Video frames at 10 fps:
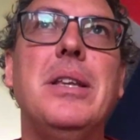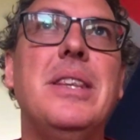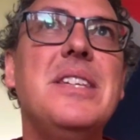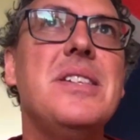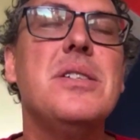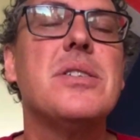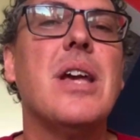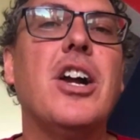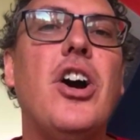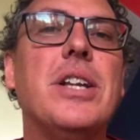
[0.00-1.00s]
This is
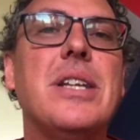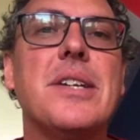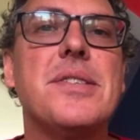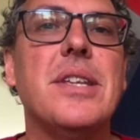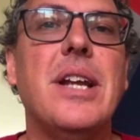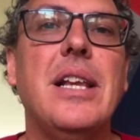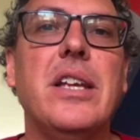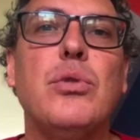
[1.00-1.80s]
a context that I like